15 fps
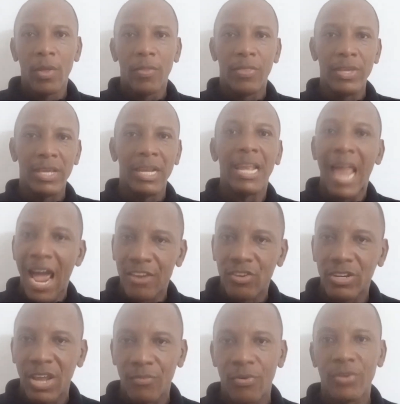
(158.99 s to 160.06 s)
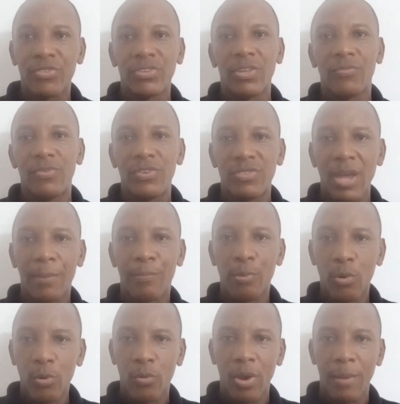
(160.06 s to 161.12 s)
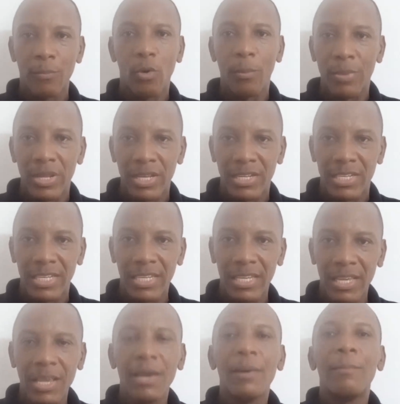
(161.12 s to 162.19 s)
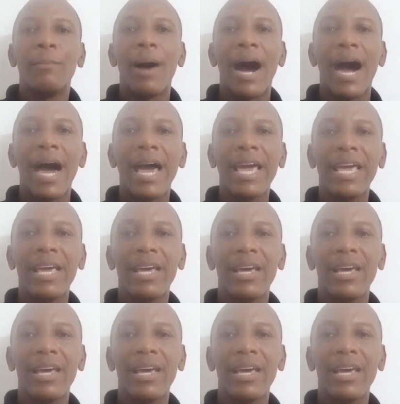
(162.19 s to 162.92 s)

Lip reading: the larger diversity visa program community by